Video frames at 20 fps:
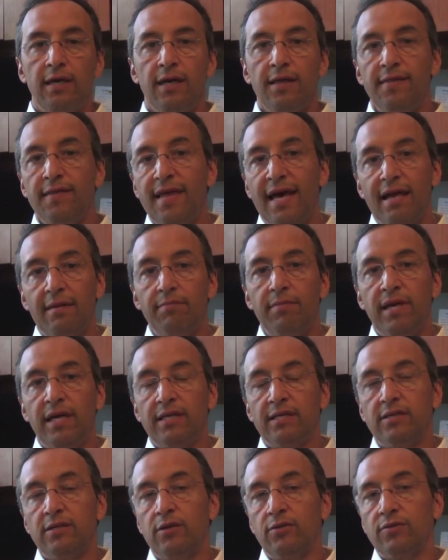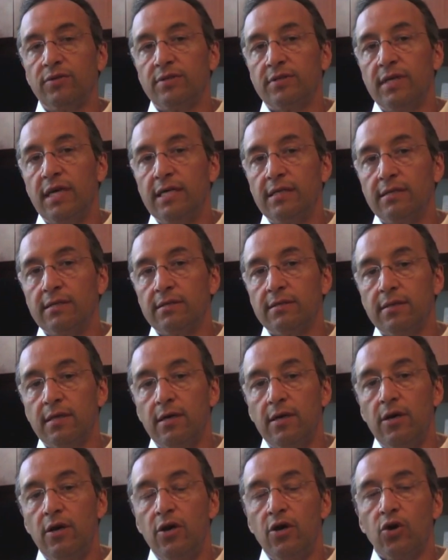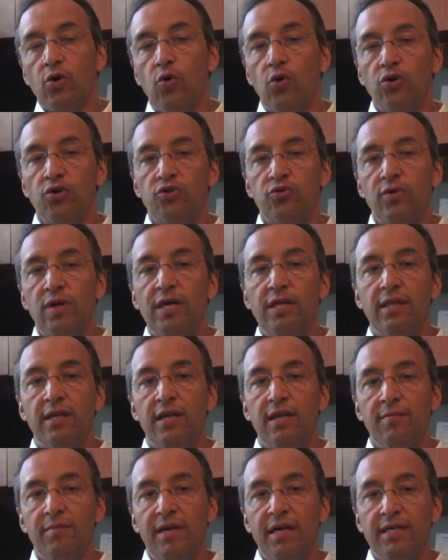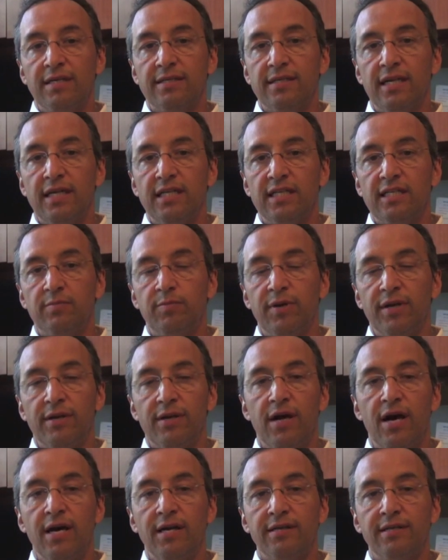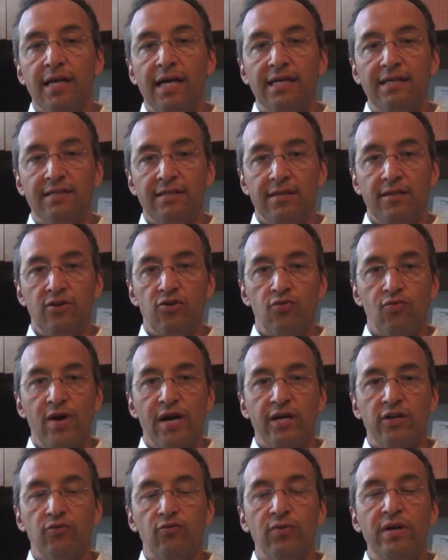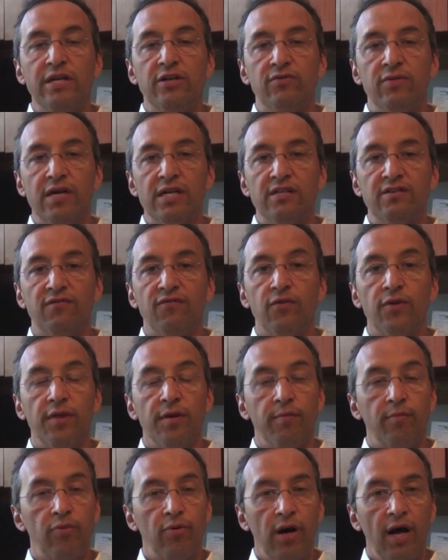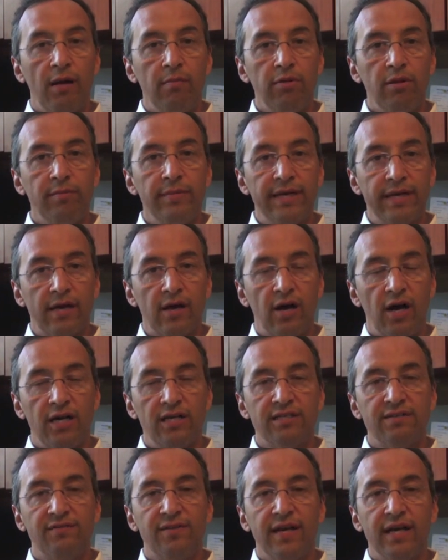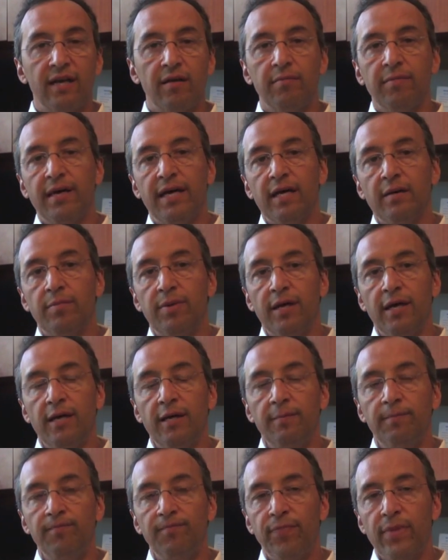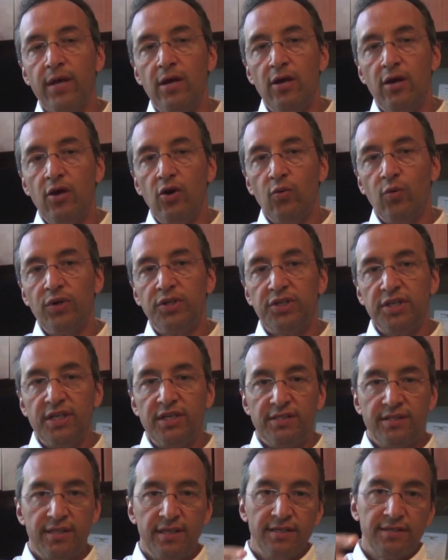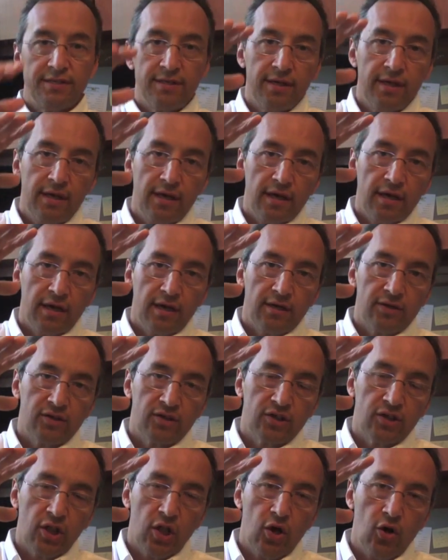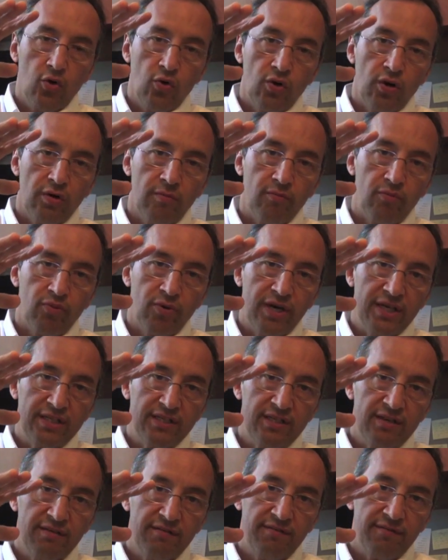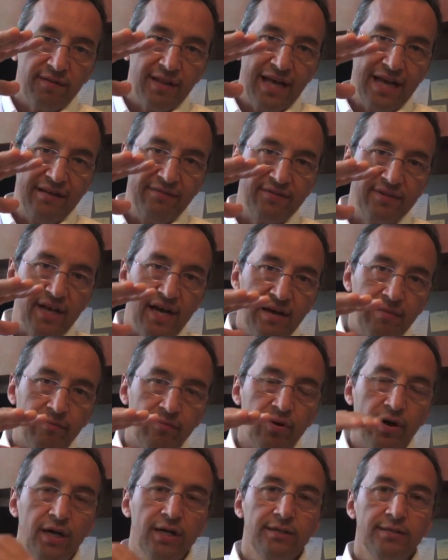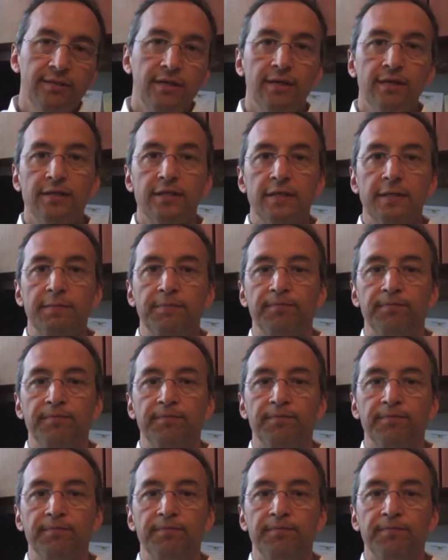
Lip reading: That makes no sense. Core strengthening makes sense, but not as the direct redress for the problem and cause of neck and back pain, which is this slow, compressive, lifetime process.